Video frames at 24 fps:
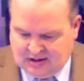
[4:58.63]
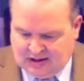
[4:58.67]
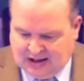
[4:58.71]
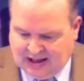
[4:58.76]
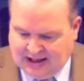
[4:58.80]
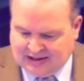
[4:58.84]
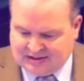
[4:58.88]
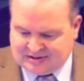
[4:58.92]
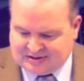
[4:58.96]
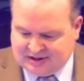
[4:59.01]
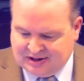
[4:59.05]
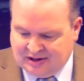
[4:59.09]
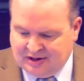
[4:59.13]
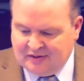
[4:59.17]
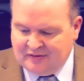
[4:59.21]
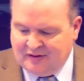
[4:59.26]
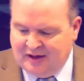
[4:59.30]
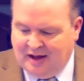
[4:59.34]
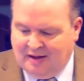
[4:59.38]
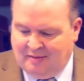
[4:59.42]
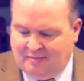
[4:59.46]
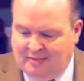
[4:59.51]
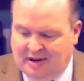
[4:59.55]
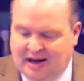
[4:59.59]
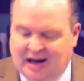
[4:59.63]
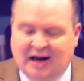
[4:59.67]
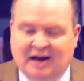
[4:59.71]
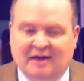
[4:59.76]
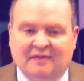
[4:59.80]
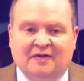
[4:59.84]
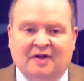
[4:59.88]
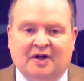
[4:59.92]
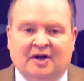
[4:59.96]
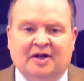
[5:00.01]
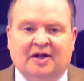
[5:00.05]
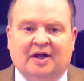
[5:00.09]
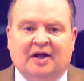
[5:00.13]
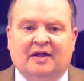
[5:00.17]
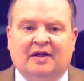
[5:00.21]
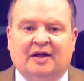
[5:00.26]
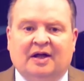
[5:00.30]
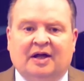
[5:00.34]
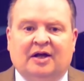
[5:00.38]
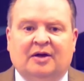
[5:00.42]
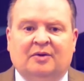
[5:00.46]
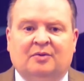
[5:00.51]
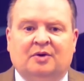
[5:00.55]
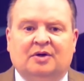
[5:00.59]
and tell that man that
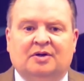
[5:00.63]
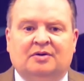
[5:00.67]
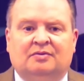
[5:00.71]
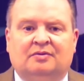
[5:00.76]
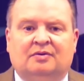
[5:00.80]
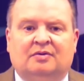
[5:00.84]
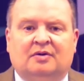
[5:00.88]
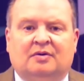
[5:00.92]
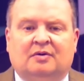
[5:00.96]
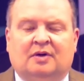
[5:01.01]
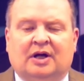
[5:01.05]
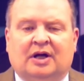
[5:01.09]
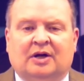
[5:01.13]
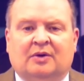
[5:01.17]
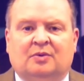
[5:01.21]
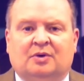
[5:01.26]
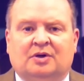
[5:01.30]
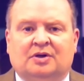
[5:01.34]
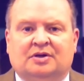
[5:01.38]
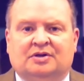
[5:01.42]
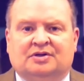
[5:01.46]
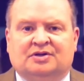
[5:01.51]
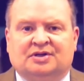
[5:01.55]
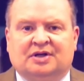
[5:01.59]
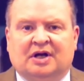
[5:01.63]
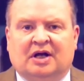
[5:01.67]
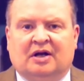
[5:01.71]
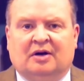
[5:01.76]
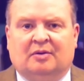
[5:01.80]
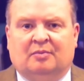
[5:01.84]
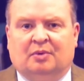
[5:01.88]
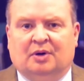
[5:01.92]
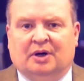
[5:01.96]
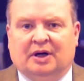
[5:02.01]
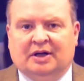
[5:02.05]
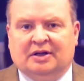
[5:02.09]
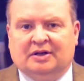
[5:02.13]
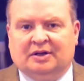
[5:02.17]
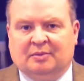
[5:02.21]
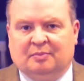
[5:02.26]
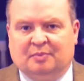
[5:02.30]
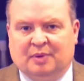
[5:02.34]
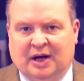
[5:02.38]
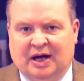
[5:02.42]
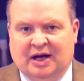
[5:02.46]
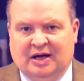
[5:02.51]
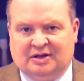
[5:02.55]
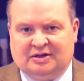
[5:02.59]
he would celebrate the
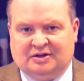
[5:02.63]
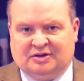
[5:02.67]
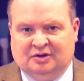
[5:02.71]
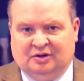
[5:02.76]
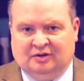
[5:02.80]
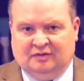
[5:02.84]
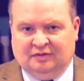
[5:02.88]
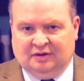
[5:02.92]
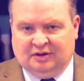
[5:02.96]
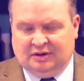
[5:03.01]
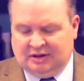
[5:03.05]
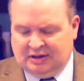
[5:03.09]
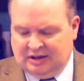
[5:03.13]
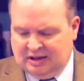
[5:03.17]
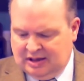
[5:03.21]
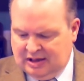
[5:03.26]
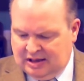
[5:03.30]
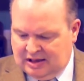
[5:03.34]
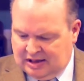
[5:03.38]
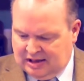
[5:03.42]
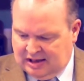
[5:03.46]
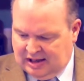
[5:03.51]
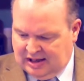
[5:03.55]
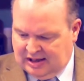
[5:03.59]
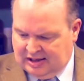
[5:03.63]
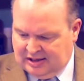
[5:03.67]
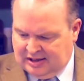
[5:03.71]
Passover at